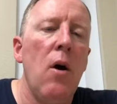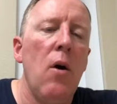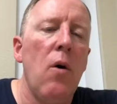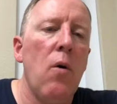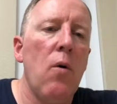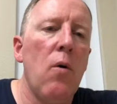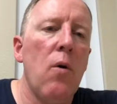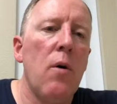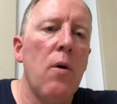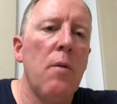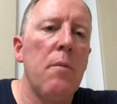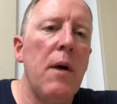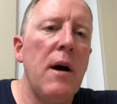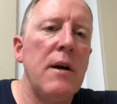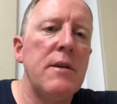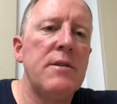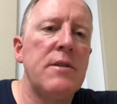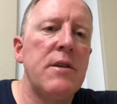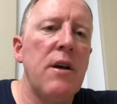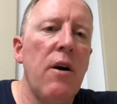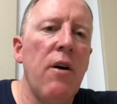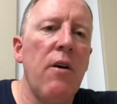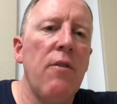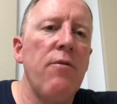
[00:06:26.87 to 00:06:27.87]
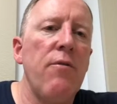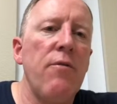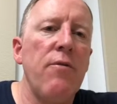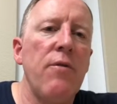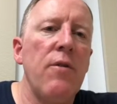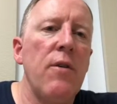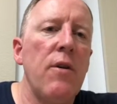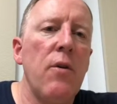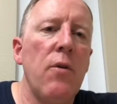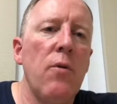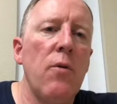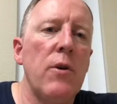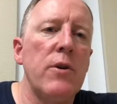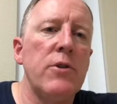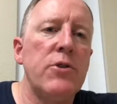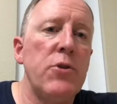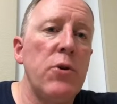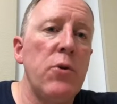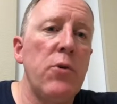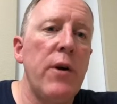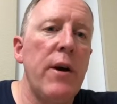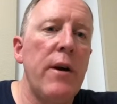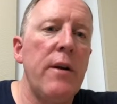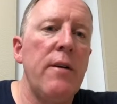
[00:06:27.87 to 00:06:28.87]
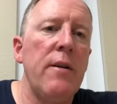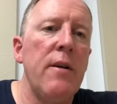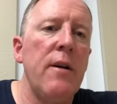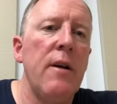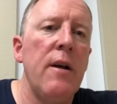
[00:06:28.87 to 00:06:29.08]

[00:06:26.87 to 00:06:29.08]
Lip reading: or myself, or join.